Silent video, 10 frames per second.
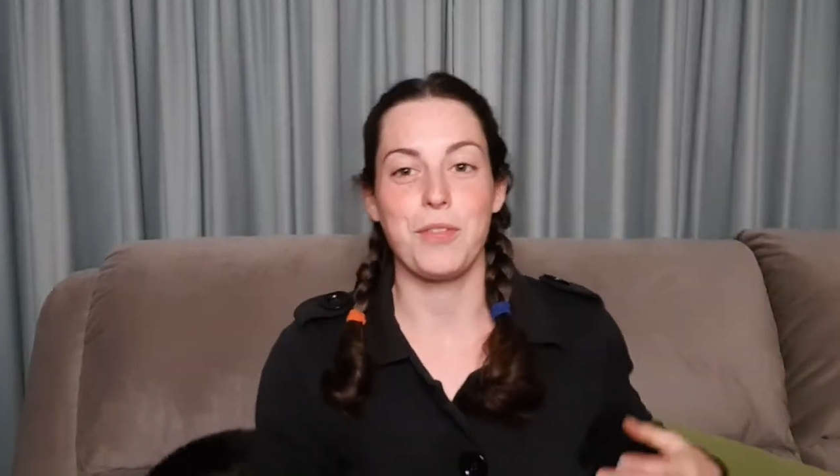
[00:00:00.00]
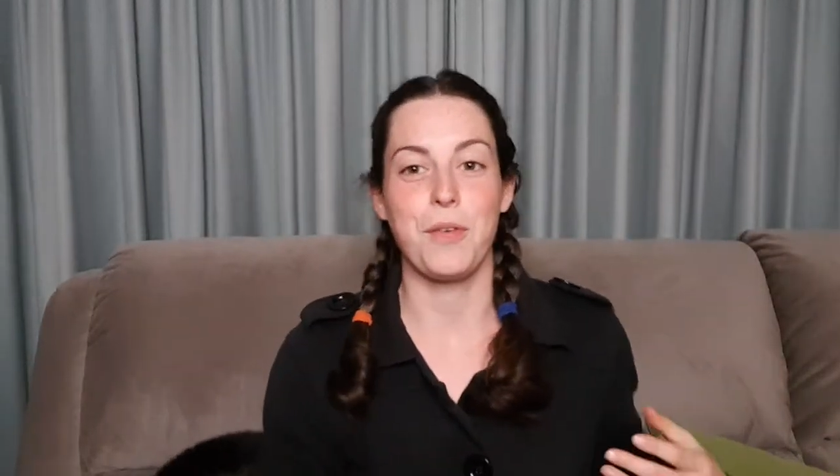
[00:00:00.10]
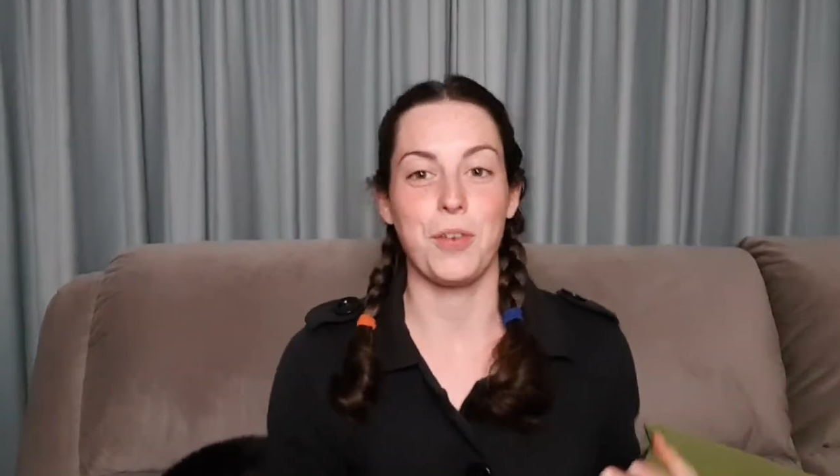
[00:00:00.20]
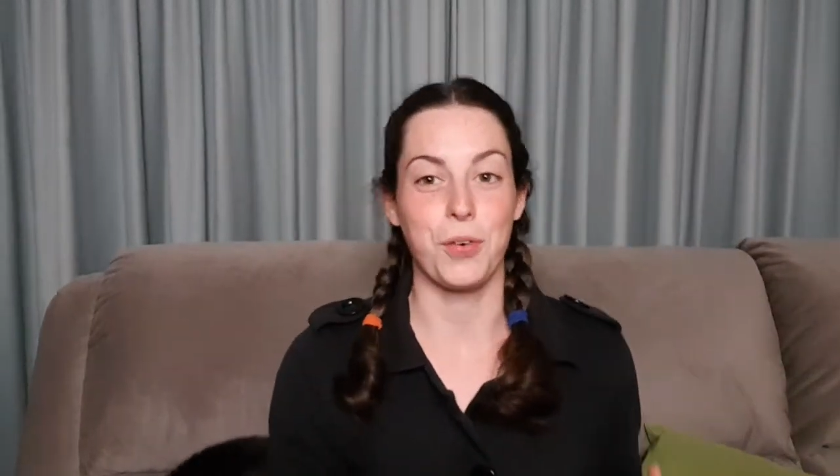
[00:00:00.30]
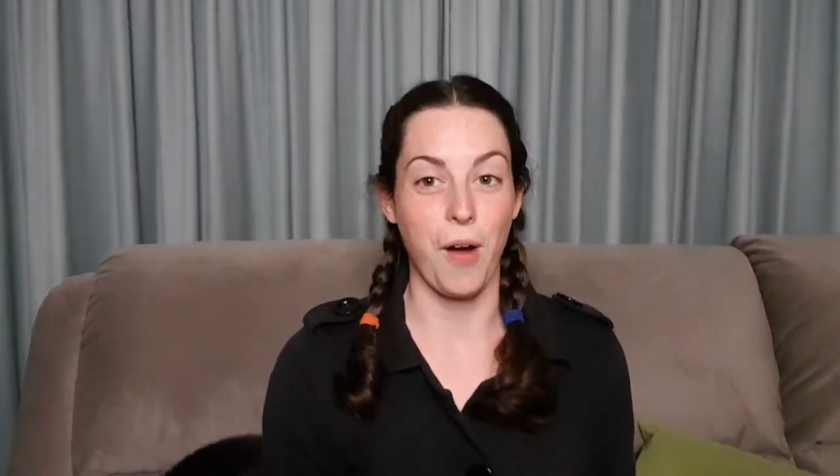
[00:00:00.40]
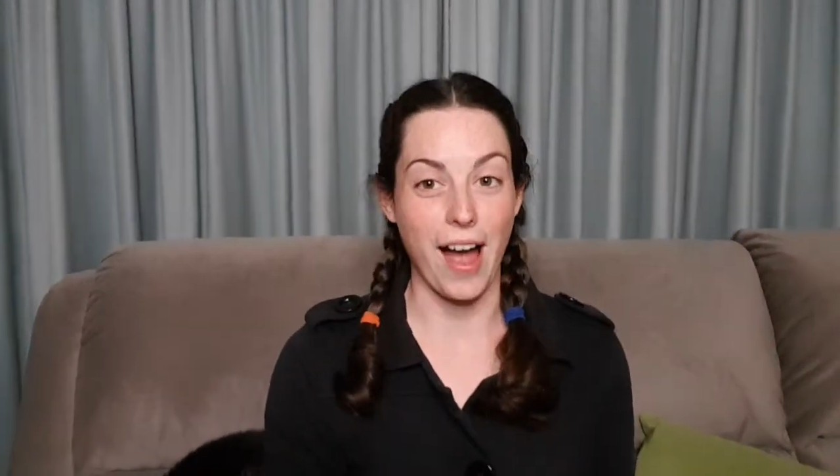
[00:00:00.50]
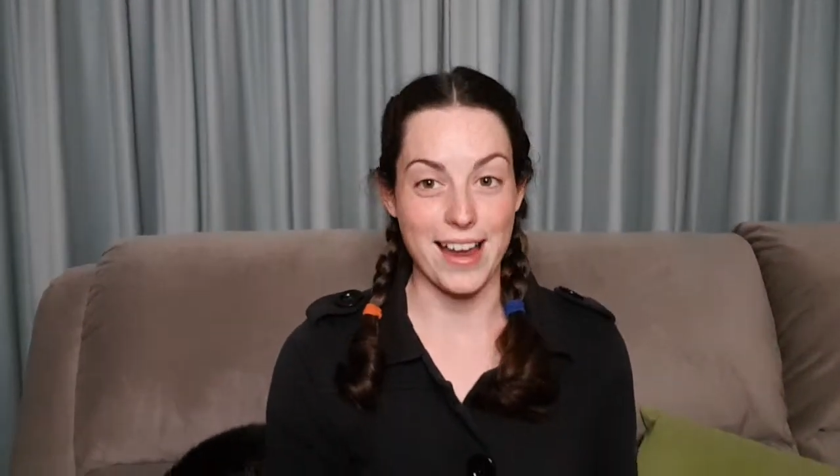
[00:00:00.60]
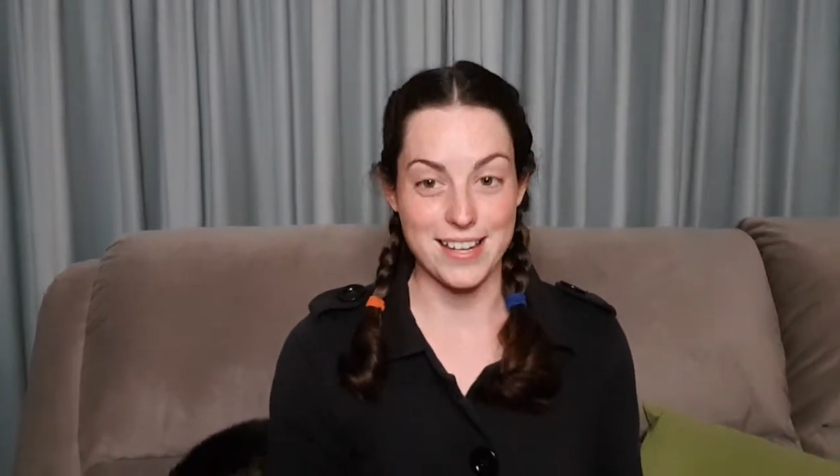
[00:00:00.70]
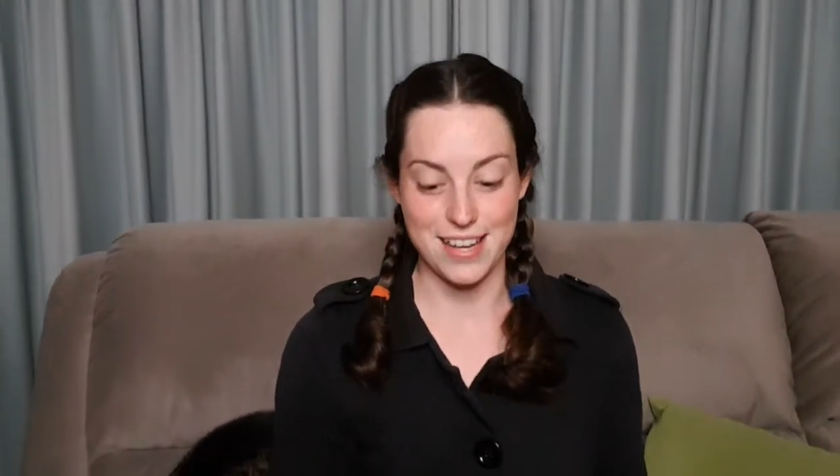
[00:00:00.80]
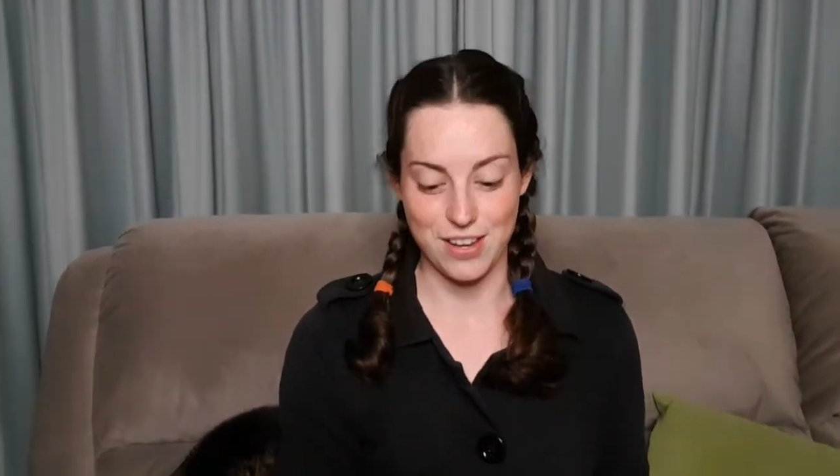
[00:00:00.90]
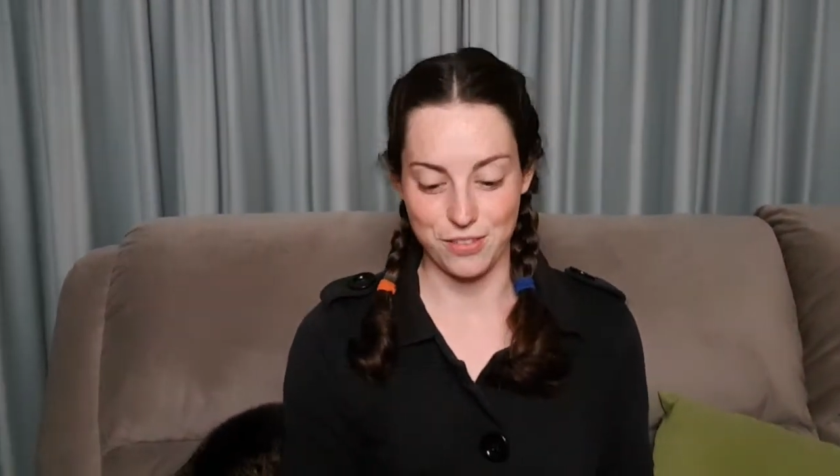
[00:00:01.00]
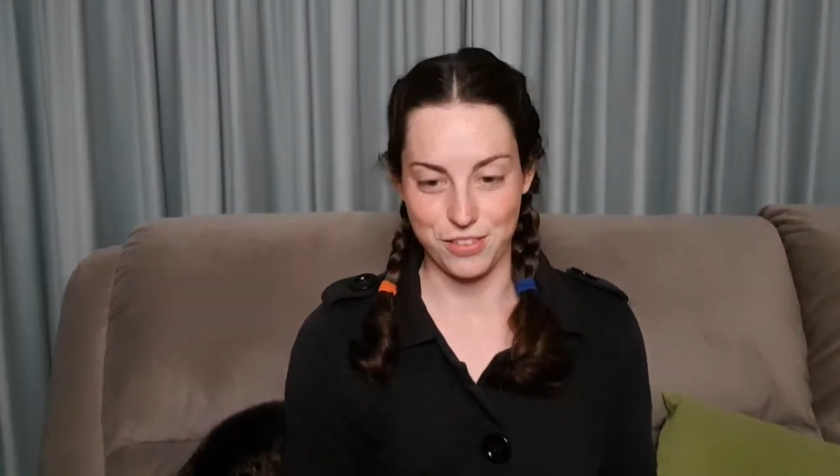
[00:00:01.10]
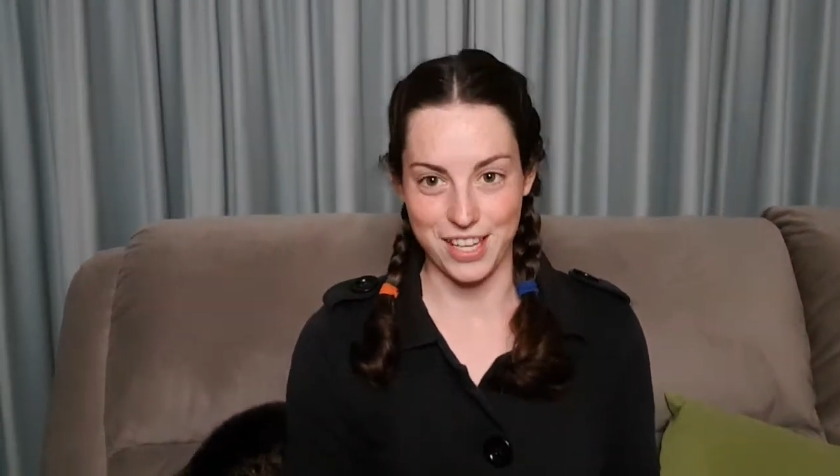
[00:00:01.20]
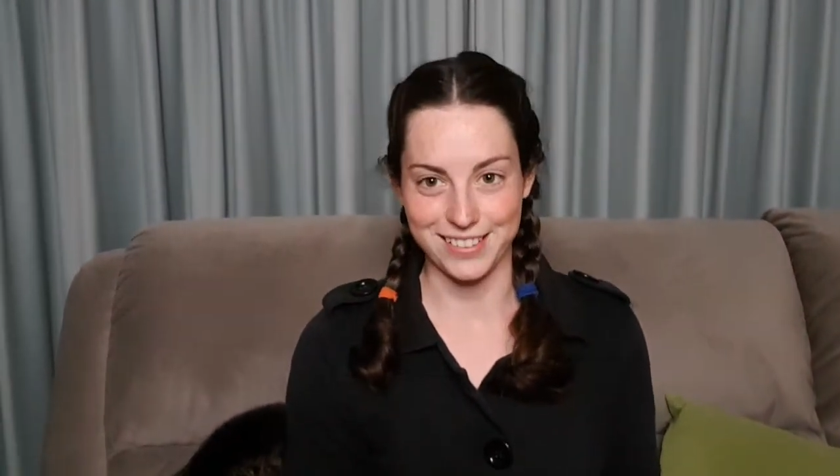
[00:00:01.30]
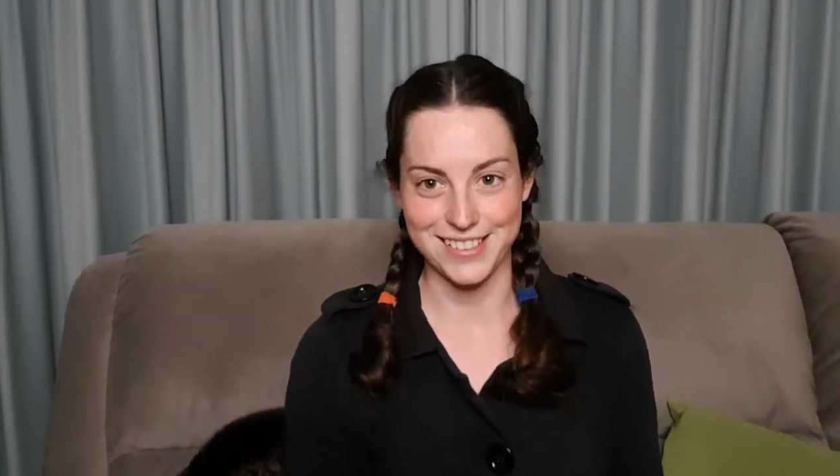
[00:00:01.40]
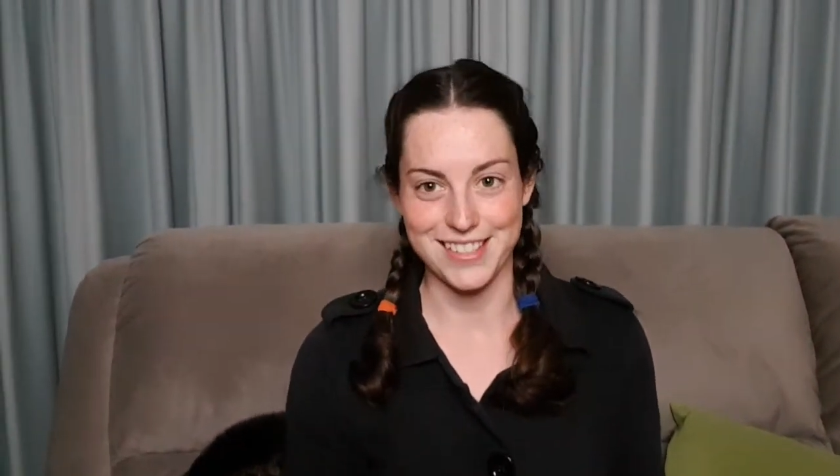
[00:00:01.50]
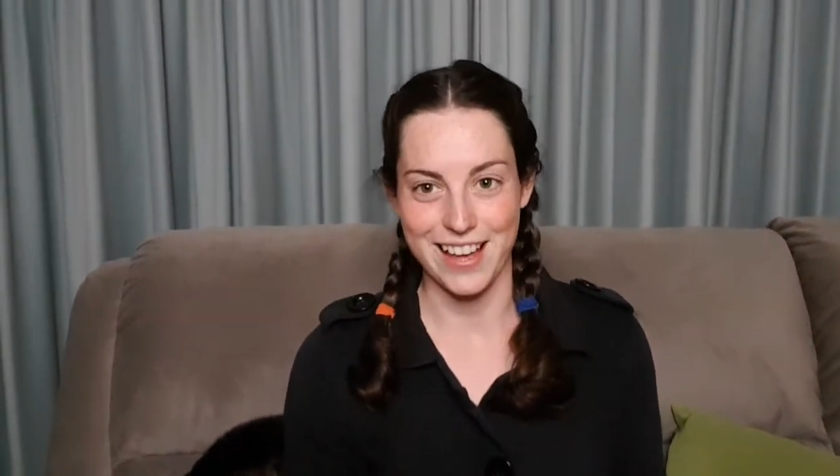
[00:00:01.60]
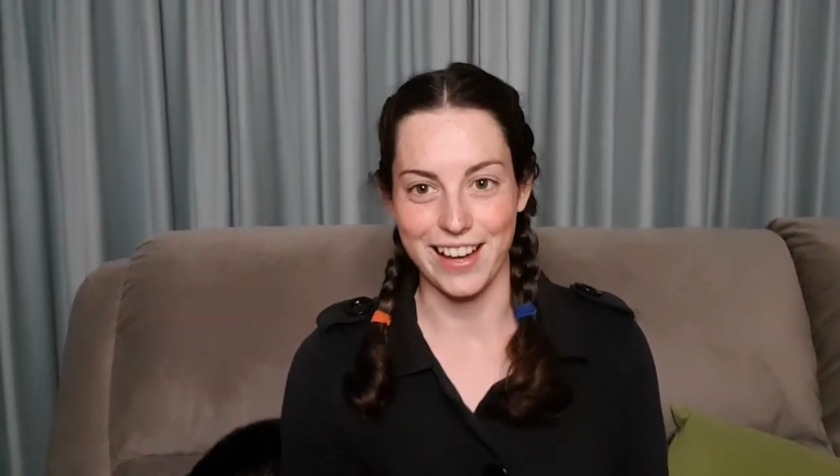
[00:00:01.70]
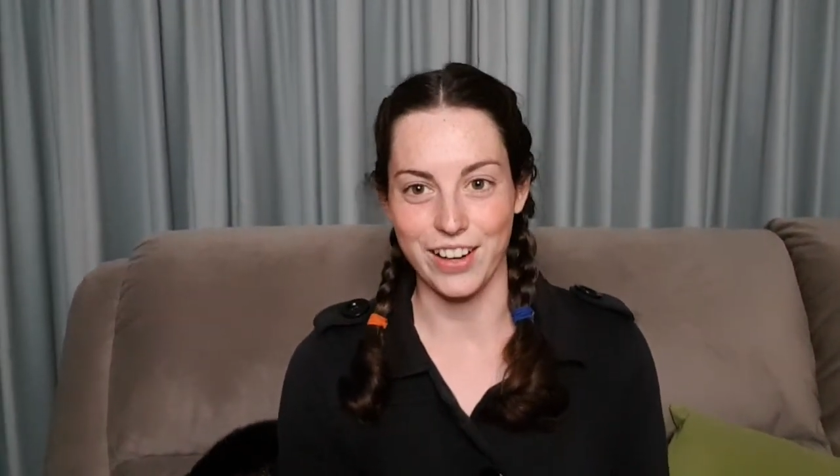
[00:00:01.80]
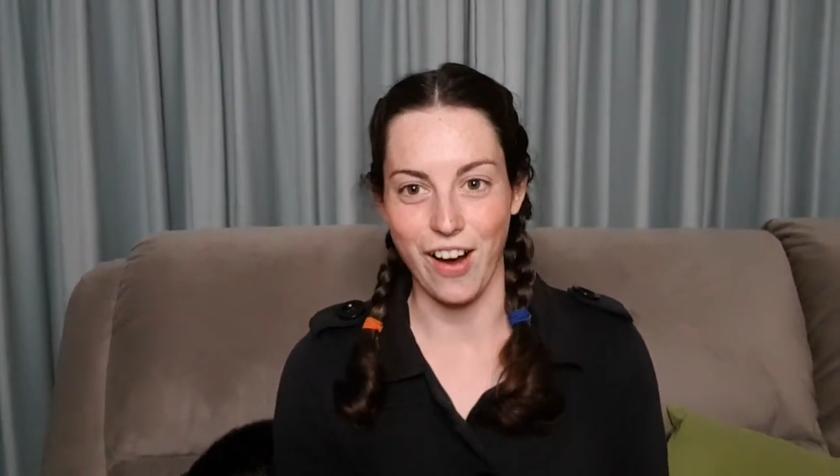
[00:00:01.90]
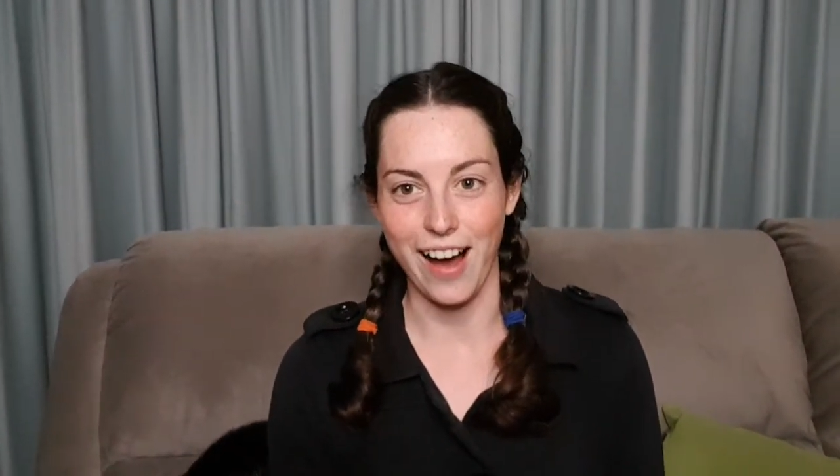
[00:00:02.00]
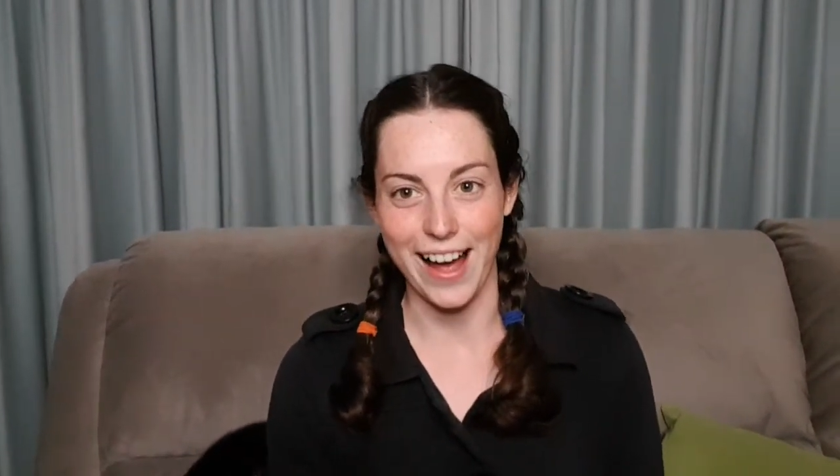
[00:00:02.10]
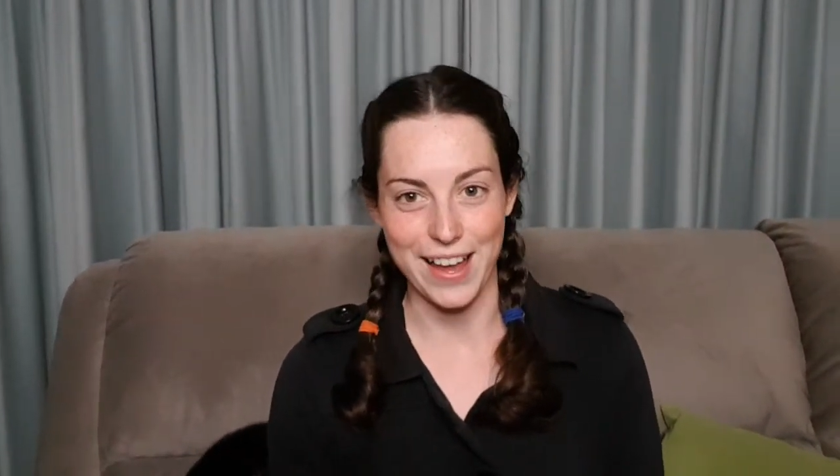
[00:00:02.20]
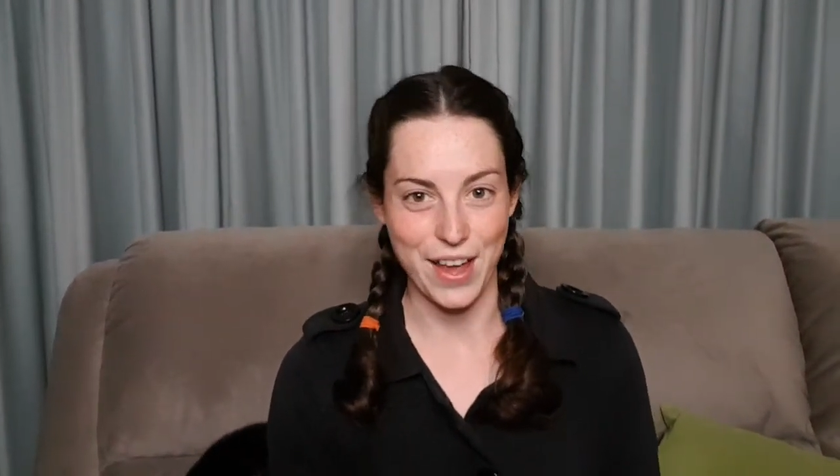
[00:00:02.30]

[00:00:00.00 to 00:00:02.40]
variety of things that I